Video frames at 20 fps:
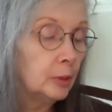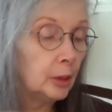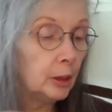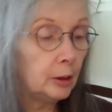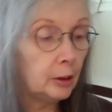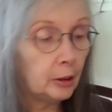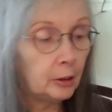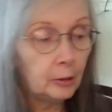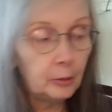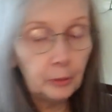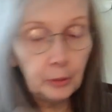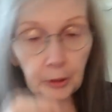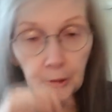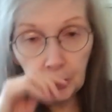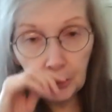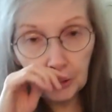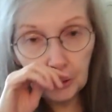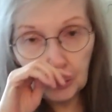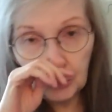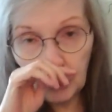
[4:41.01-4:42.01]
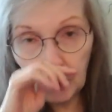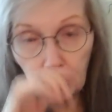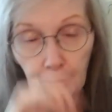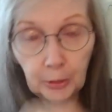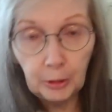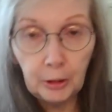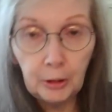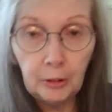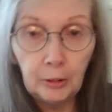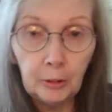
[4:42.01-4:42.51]
and I don't think you're going to be able
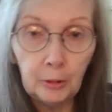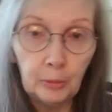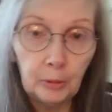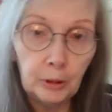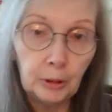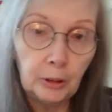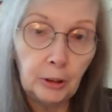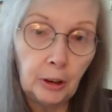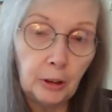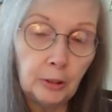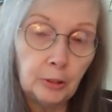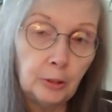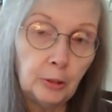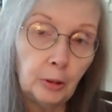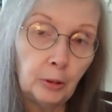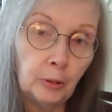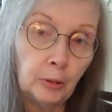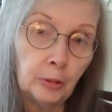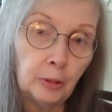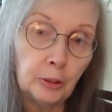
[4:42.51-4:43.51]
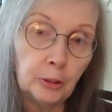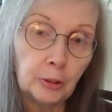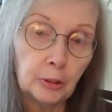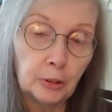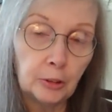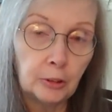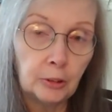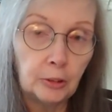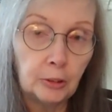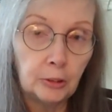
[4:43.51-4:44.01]
to hear the really nice tone of this
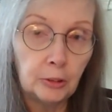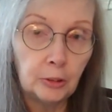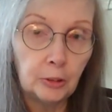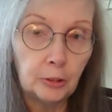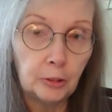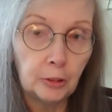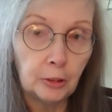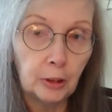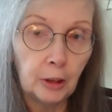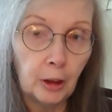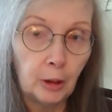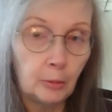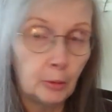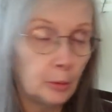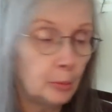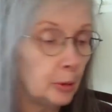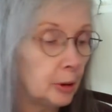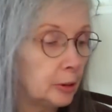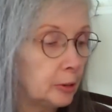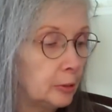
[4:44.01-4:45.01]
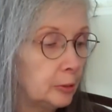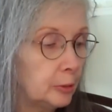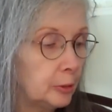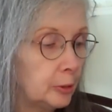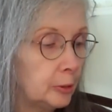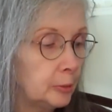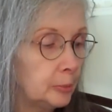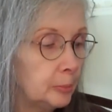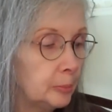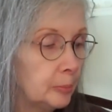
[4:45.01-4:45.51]
because this is just the camera
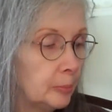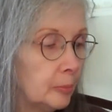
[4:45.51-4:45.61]
microphone.